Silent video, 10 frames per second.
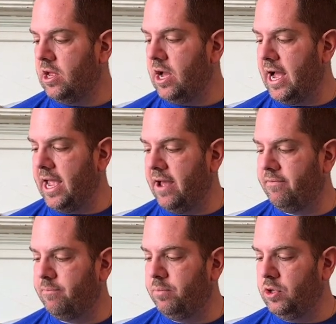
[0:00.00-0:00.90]
I
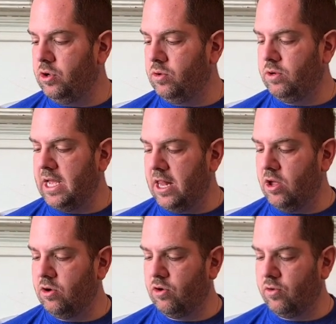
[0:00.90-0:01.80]
have blue,
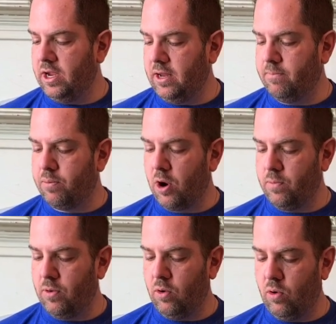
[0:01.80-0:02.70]
yellow, green,
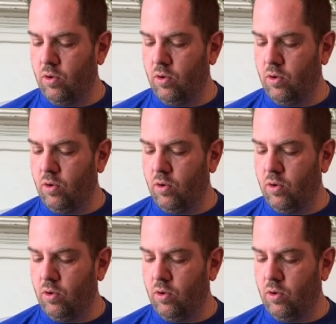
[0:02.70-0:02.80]
purple,